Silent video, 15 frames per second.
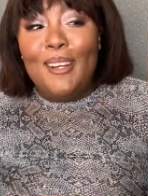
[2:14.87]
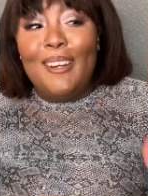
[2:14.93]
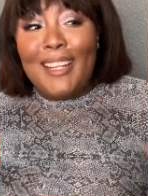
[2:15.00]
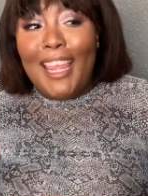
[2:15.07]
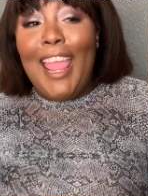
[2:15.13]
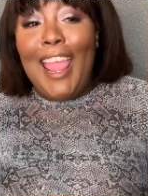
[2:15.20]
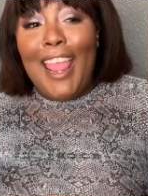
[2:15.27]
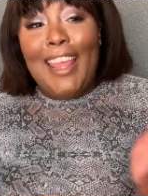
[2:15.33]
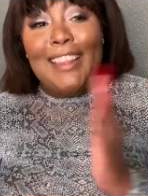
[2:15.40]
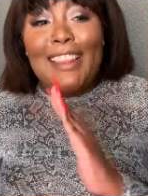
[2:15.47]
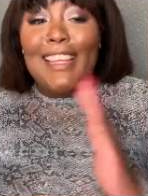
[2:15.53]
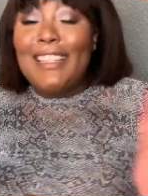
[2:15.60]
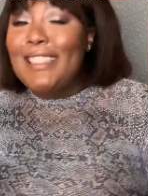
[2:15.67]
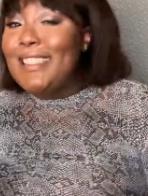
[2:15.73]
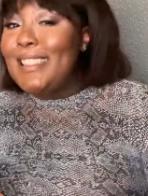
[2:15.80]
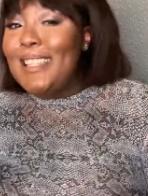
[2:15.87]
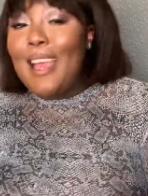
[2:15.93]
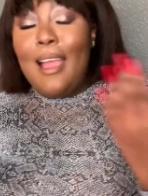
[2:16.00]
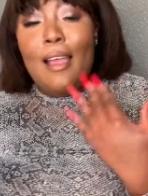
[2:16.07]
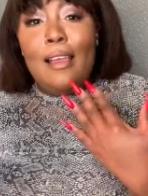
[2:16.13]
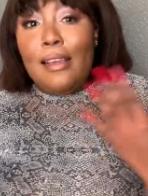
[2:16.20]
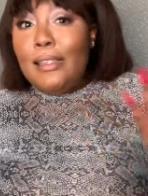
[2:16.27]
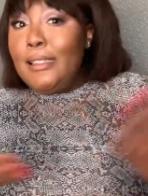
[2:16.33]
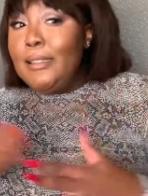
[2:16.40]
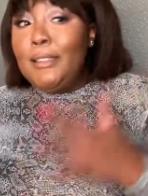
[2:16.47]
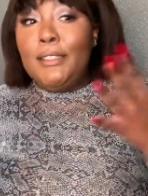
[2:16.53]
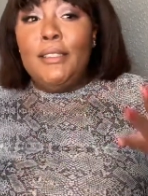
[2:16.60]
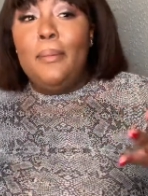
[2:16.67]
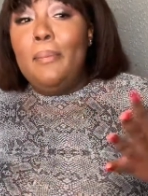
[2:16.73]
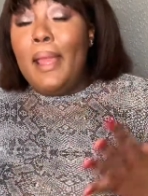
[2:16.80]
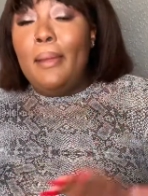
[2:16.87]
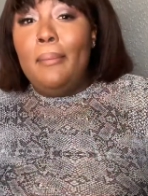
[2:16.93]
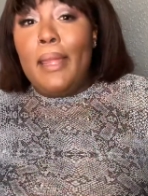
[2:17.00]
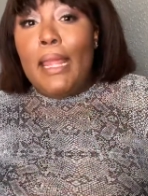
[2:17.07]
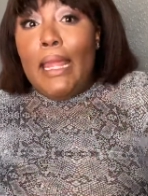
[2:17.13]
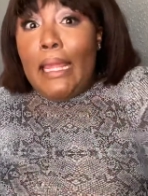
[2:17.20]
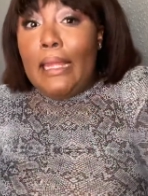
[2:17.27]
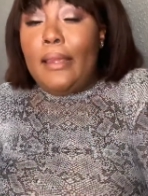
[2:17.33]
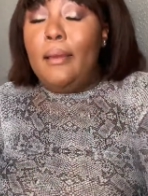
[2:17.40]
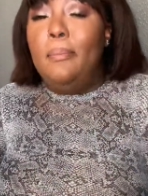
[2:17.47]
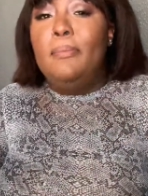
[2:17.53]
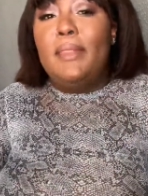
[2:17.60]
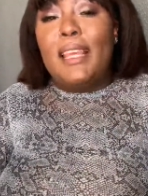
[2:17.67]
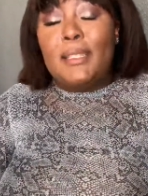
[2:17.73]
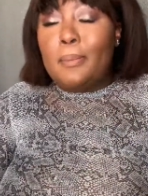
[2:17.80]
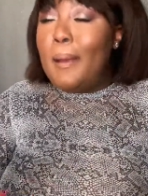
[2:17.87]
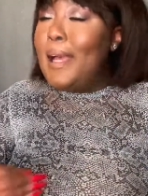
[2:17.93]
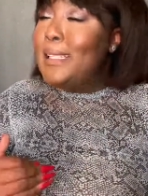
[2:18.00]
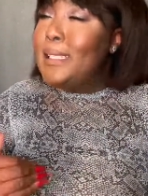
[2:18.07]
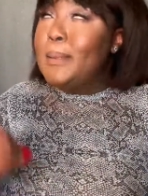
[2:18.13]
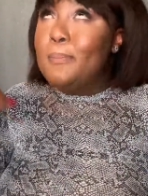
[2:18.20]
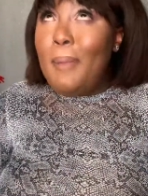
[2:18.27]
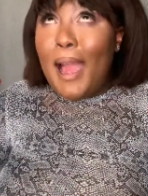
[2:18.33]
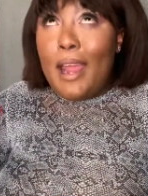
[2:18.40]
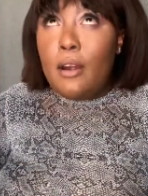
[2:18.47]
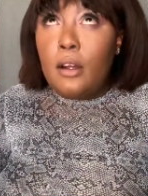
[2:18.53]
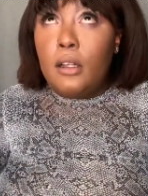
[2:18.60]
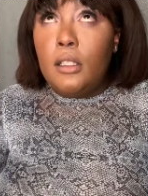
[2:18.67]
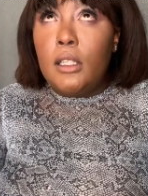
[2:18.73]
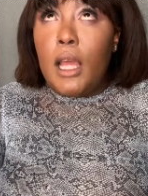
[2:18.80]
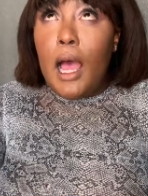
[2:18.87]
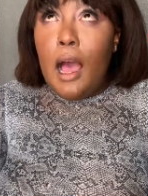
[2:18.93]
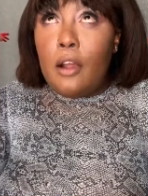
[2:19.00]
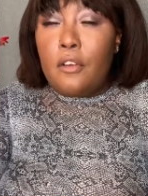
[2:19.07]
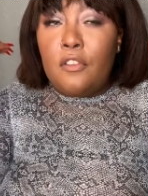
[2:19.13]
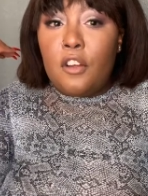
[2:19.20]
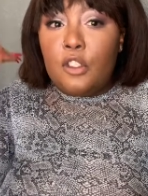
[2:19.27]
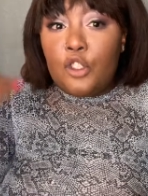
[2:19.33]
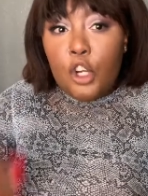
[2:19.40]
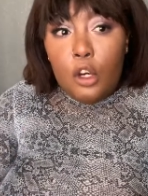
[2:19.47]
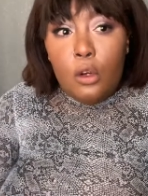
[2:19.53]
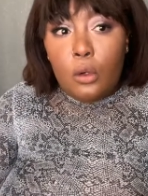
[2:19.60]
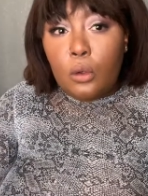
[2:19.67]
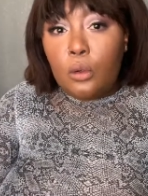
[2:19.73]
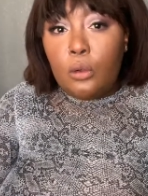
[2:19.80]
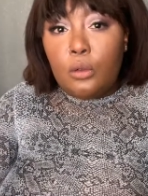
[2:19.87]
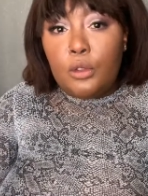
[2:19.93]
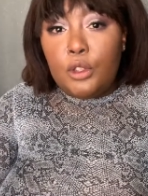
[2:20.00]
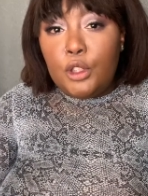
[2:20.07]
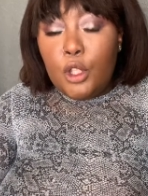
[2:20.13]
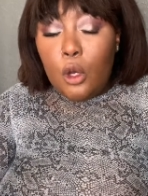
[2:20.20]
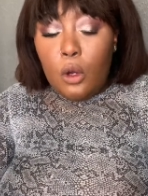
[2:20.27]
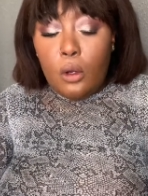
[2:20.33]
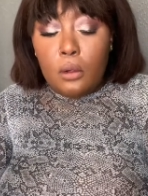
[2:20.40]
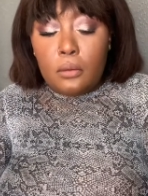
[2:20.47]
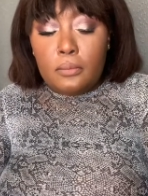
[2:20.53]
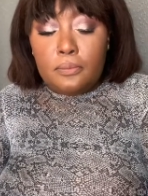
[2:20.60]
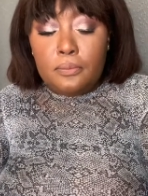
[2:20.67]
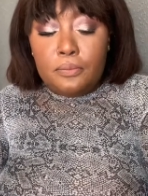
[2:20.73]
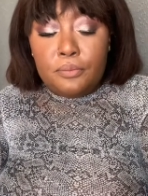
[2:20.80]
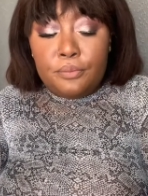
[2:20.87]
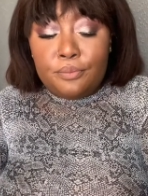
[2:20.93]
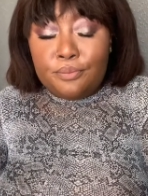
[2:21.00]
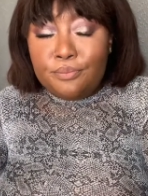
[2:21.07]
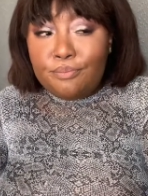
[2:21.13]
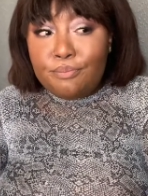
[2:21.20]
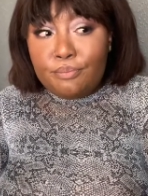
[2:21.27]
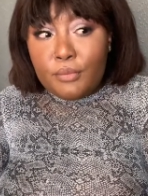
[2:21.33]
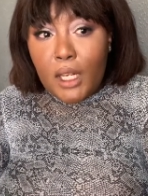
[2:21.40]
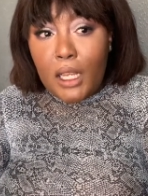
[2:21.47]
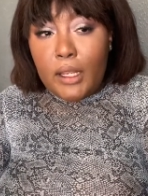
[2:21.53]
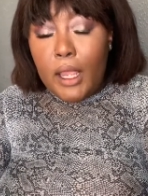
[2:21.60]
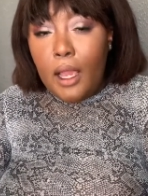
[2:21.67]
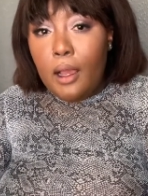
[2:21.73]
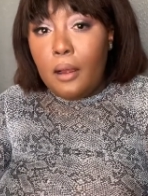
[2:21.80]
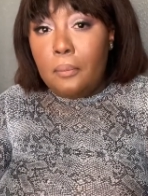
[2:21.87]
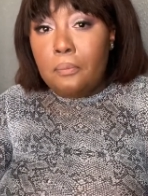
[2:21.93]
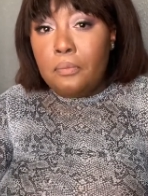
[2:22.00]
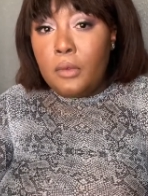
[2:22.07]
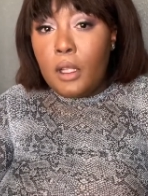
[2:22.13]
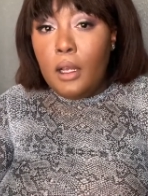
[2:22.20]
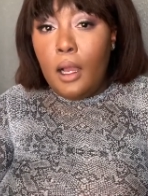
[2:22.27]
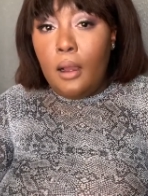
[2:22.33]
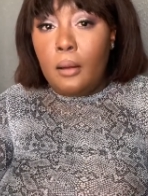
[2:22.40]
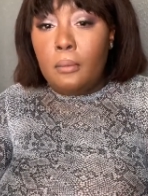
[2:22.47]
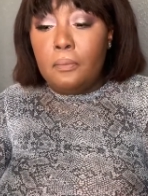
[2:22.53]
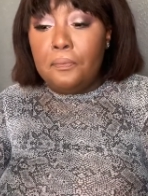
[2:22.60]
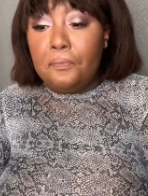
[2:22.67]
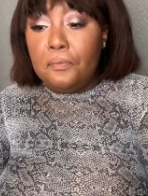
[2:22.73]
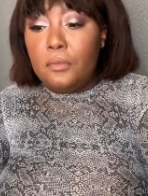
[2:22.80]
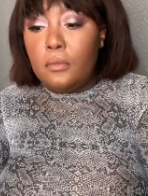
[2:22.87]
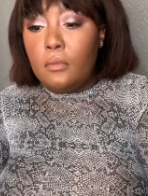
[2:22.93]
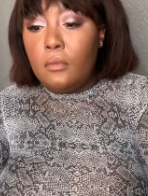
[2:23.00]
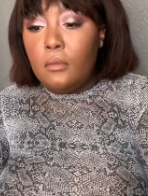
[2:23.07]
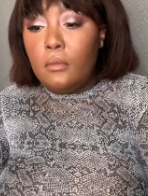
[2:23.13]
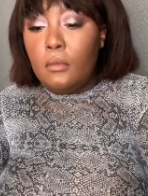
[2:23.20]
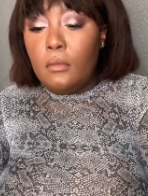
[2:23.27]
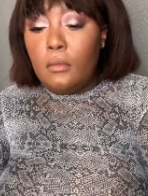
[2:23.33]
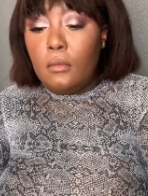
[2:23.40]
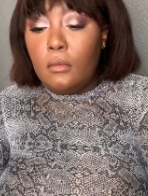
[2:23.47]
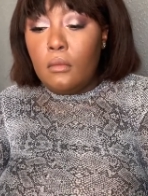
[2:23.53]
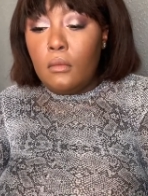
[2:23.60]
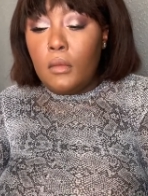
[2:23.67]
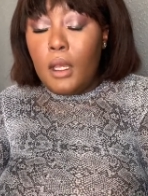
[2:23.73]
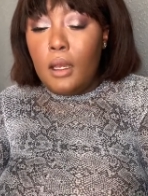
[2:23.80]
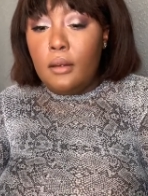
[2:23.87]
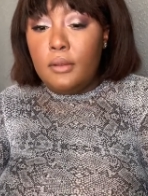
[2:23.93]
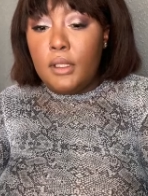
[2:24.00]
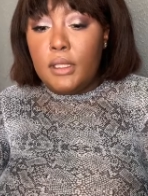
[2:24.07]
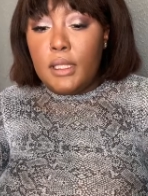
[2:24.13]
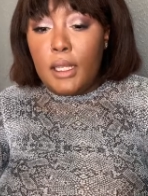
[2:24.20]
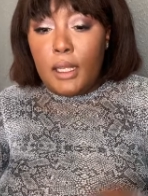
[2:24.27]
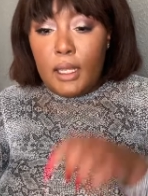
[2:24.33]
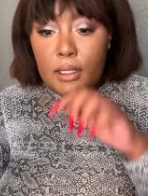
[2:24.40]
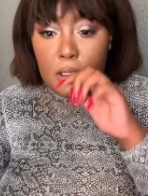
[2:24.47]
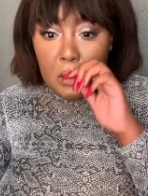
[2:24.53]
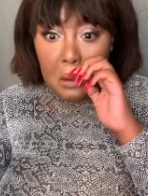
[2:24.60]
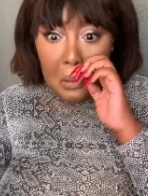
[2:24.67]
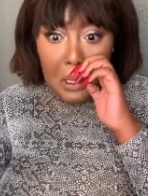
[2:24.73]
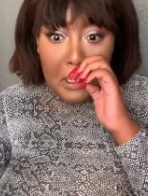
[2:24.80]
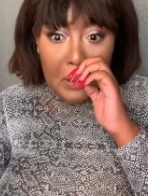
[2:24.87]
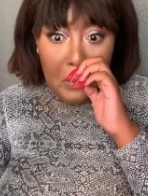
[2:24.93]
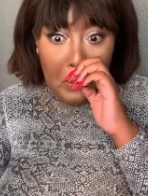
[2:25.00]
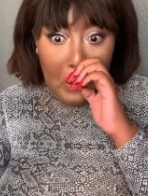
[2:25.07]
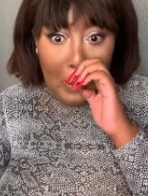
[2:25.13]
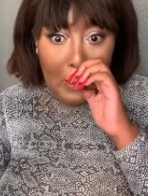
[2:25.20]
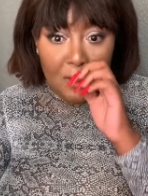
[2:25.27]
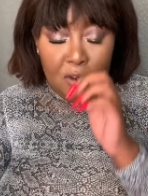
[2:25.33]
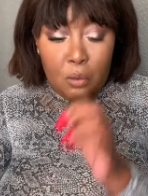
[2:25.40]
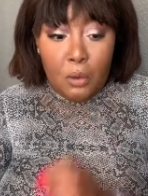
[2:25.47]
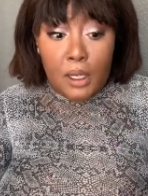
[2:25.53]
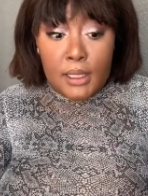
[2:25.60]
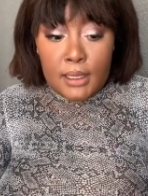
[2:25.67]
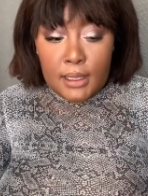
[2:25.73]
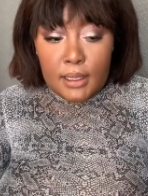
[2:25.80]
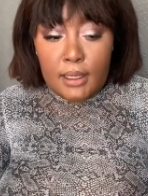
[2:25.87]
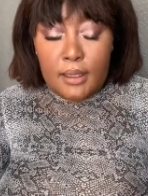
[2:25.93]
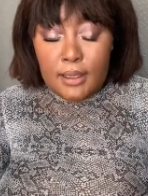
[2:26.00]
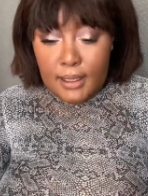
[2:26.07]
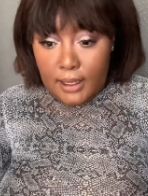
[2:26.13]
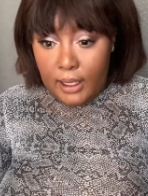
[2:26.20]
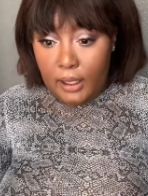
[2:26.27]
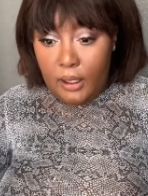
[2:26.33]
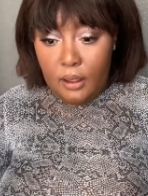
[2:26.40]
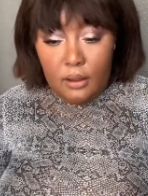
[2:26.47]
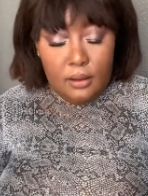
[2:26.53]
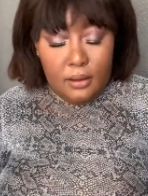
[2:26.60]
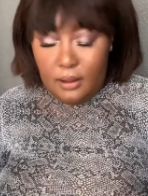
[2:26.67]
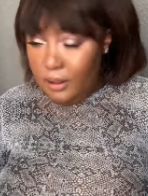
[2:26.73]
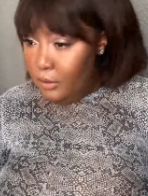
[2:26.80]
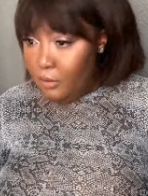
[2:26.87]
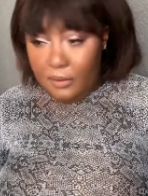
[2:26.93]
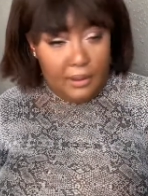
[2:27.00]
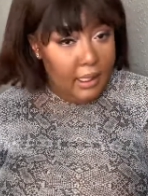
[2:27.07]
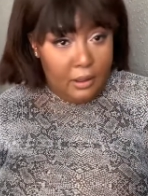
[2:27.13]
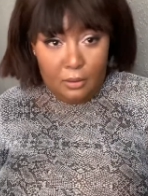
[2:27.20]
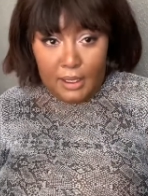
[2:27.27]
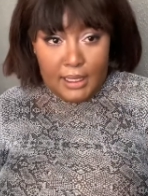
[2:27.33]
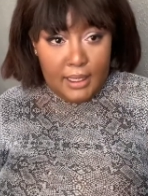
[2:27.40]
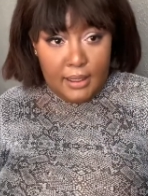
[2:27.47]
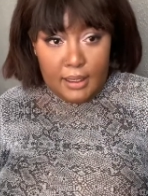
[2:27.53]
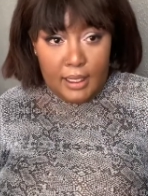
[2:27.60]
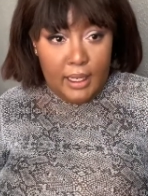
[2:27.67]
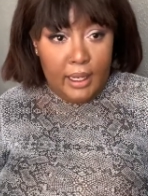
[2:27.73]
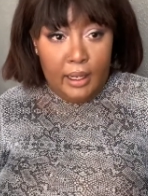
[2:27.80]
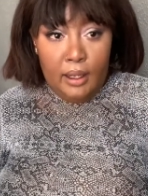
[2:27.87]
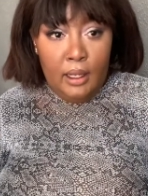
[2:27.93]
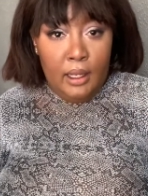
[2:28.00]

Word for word: okay things baby things about spiraled out of control so yeah um just in case you're wondering she was sick it, it wasn't a